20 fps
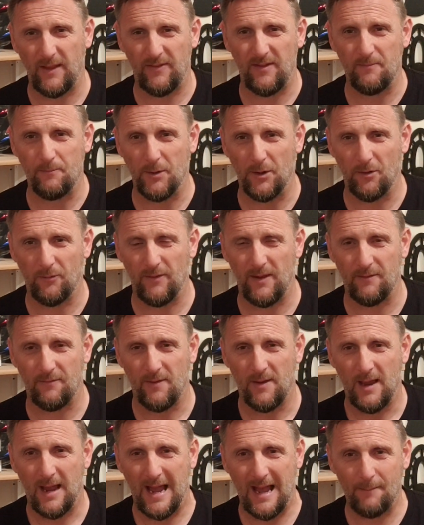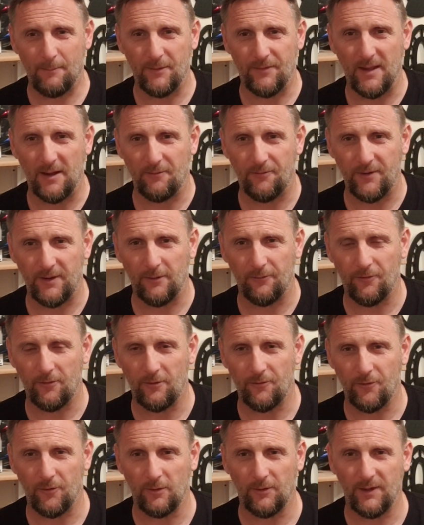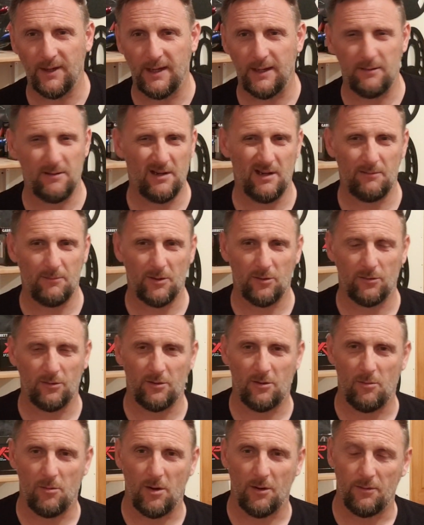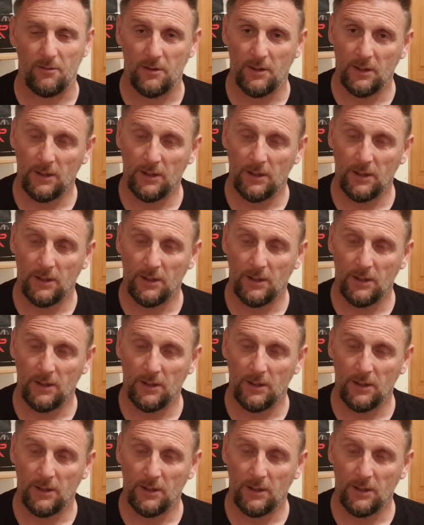They've hammered that field for a full day. No, I'm not going to go on.